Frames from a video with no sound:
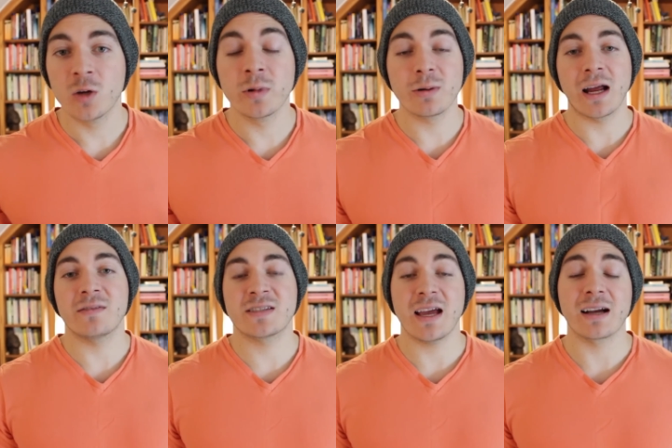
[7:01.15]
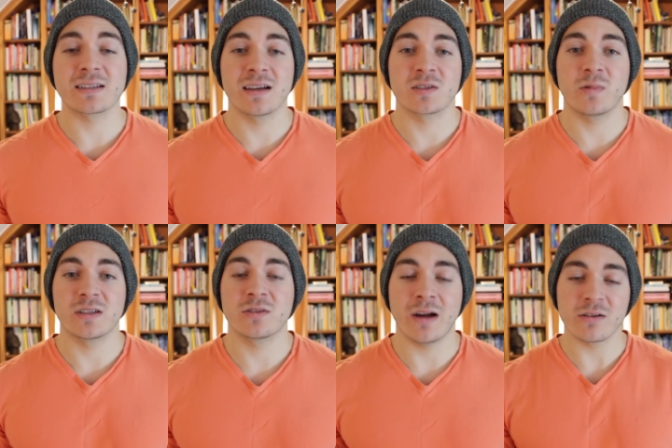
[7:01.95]
we would have sex as a
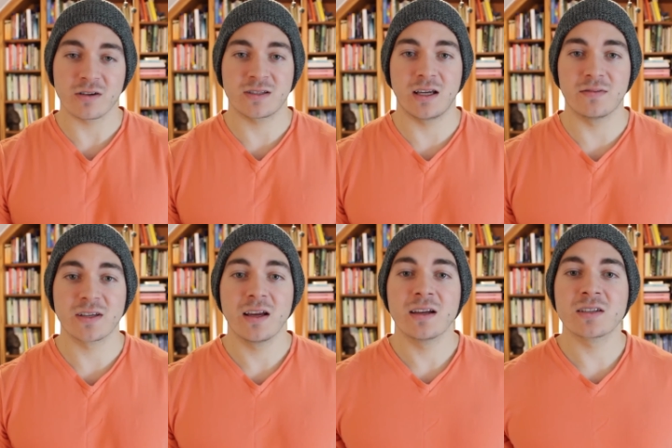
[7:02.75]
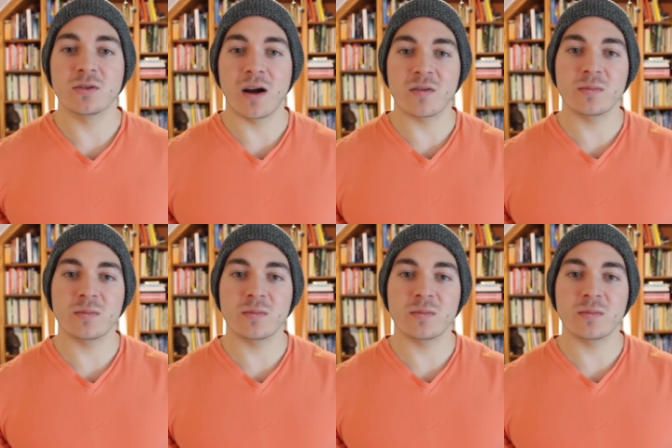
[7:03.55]
way to ground ourselves. So I